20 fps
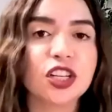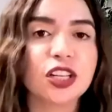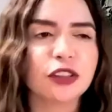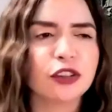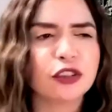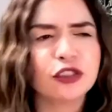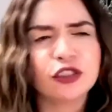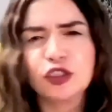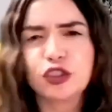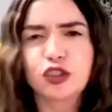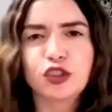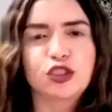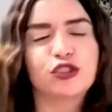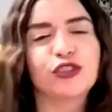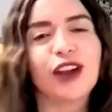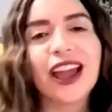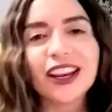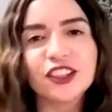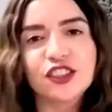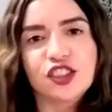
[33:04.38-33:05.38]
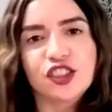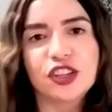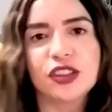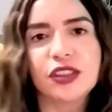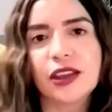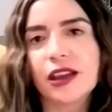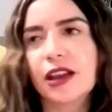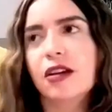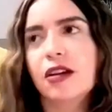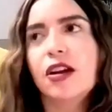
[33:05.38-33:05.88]
and there's a strategy
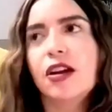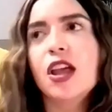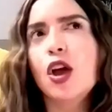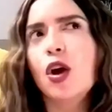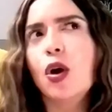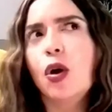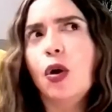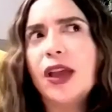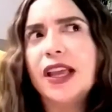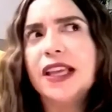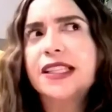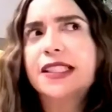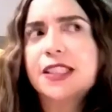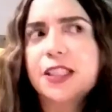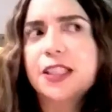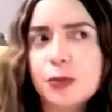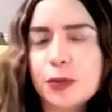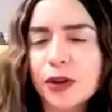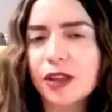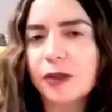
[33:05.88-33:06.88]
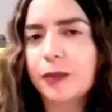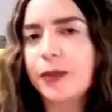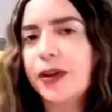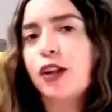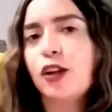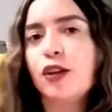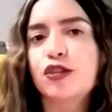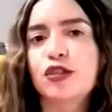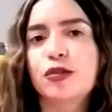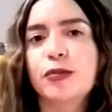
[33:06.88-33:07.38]
there. Is this bringing me
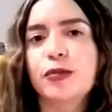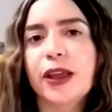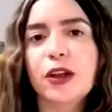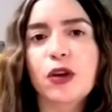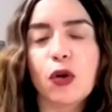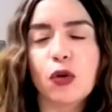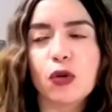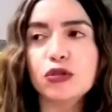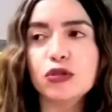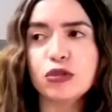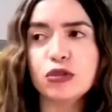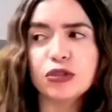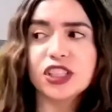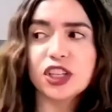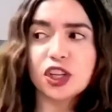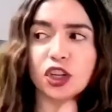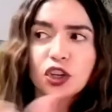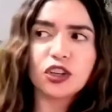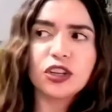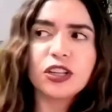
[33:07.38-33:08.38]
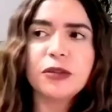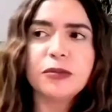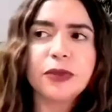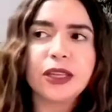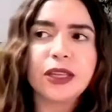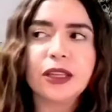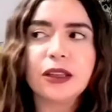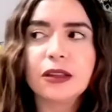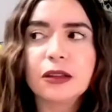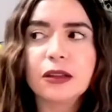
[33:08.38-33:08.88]
closer to my goals or is it hurting
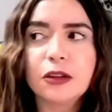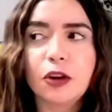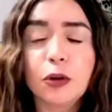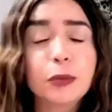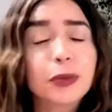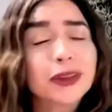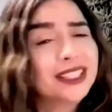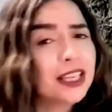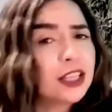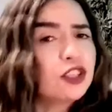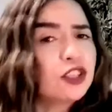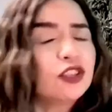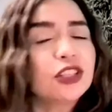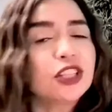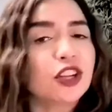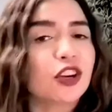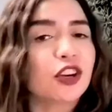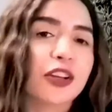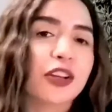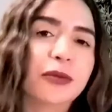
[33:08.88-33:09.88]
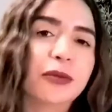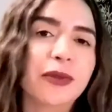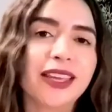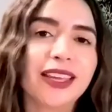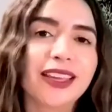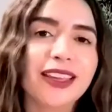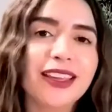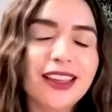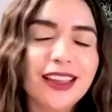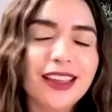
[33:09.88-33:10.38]
me or potentially hurting me
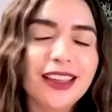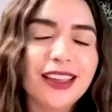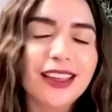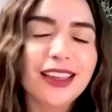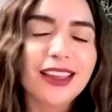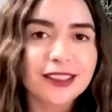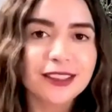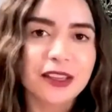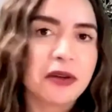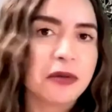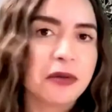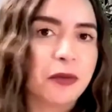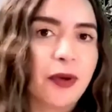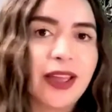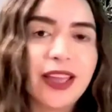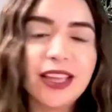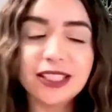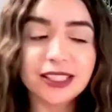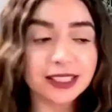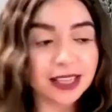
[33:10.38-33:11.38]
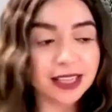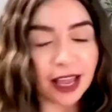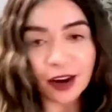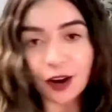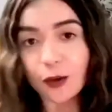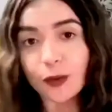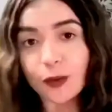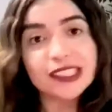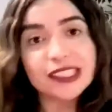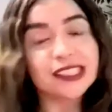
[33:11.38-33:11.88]
in some way? It's not
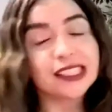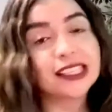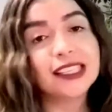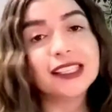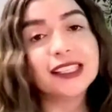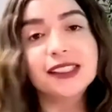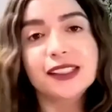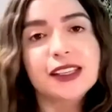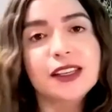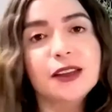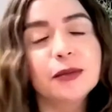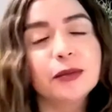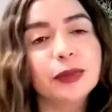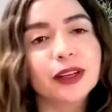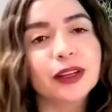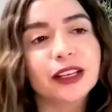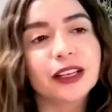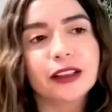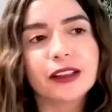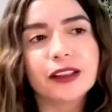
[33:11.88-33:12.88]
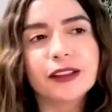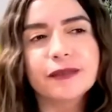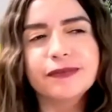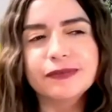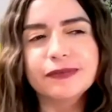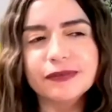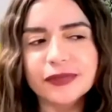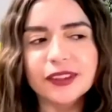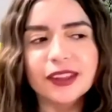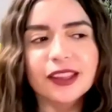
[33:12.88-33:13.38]
always easy, but
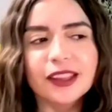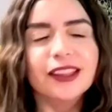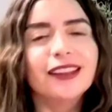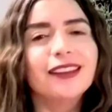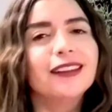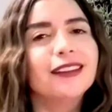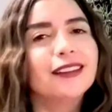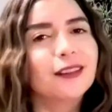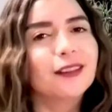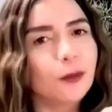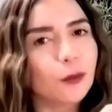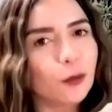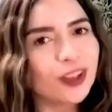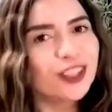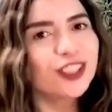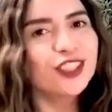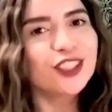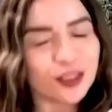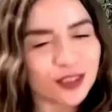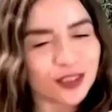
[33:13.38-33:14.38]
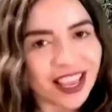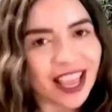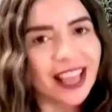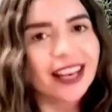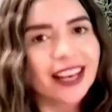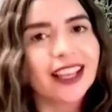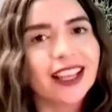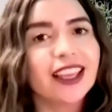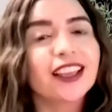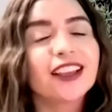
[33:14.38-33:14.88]
once you get
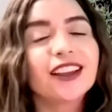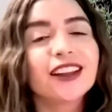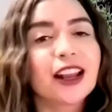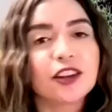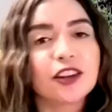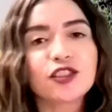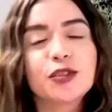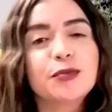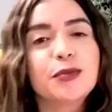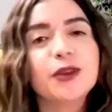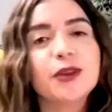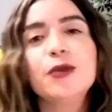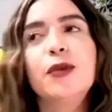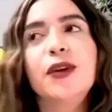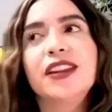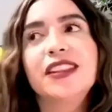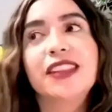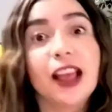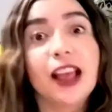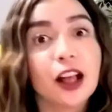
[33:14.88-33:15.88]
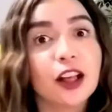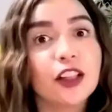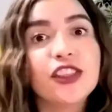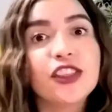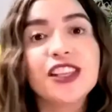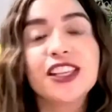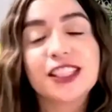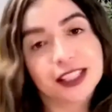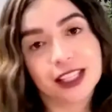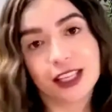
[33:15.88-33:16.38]
it, it could actually be one of the
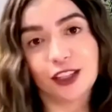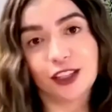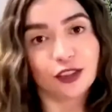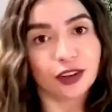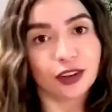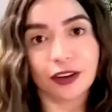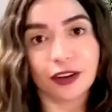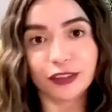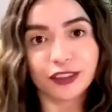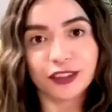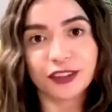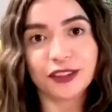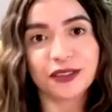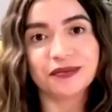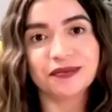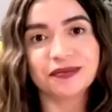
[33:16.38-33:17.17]
healthiest things you'll ever do.